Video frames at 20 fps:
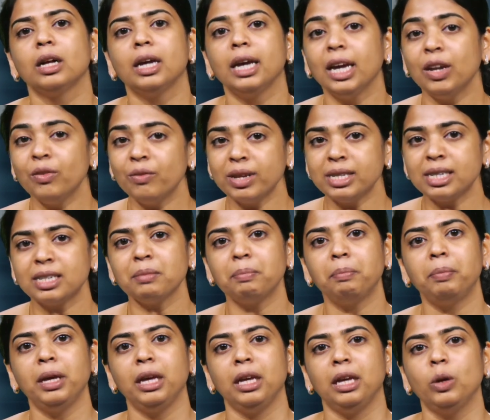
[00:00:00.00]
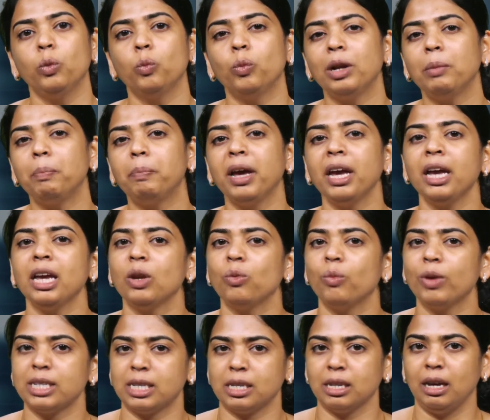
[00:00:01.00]
Investor B will pay
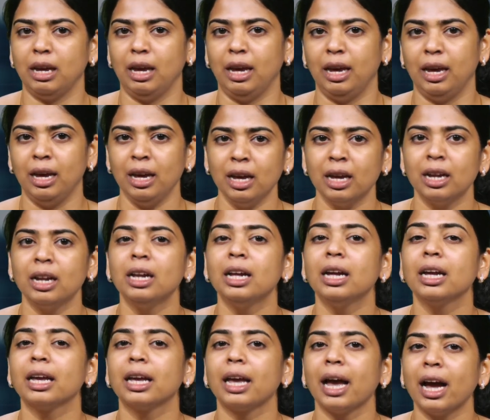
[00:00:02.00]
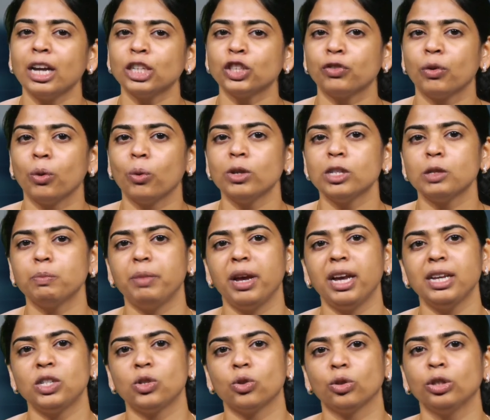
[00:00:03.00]
investor A cash flows
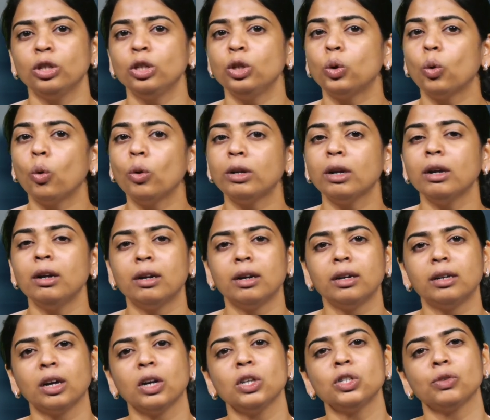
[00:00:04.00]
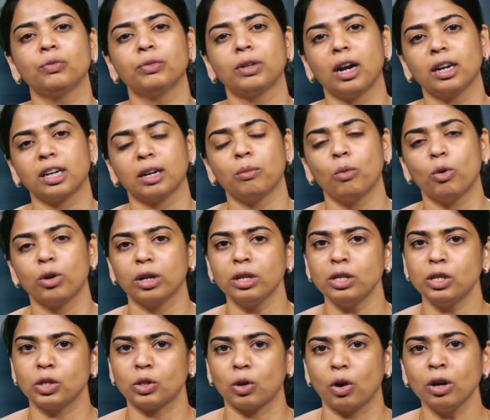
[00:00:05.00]
based on the total returns of Tata Motors
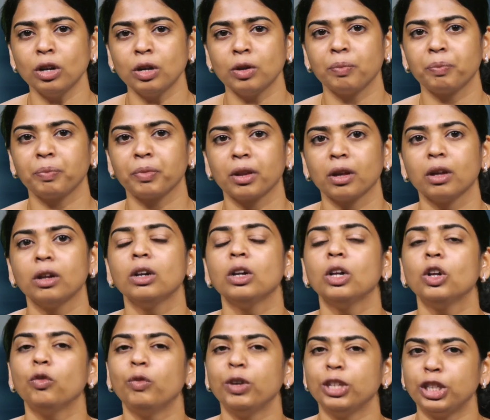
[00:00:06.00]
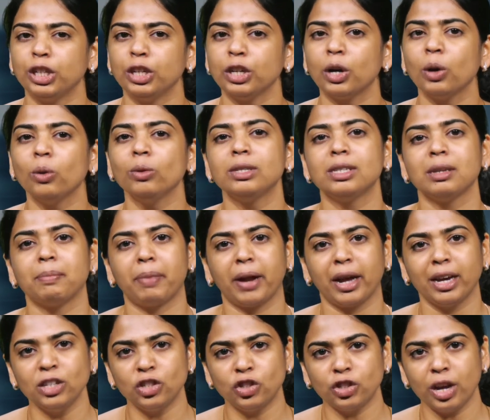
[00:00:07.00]
stock, which includes the
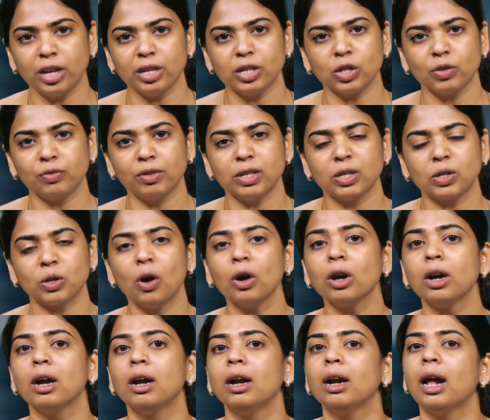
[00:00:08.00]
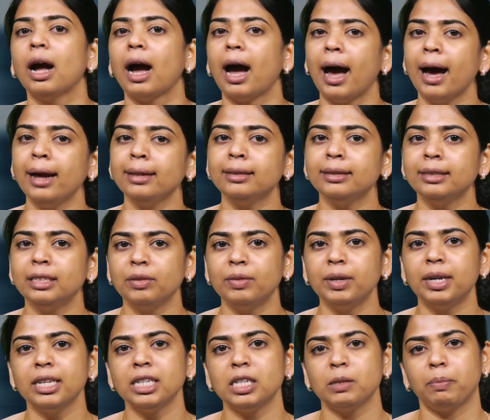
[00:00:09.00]
price changes of the stock and the
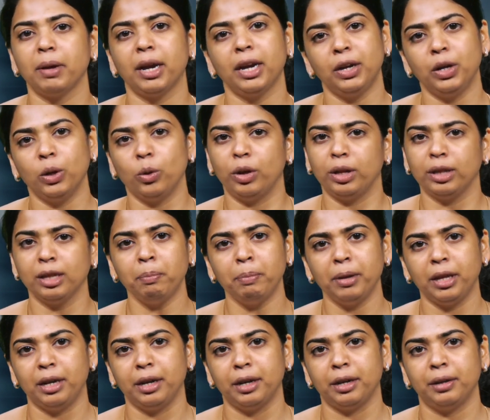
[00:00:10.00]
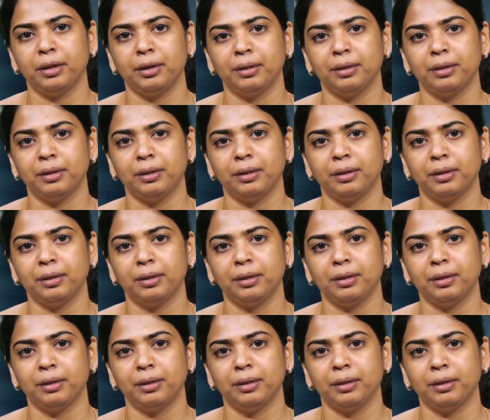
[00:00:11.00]
dividends paid during the period.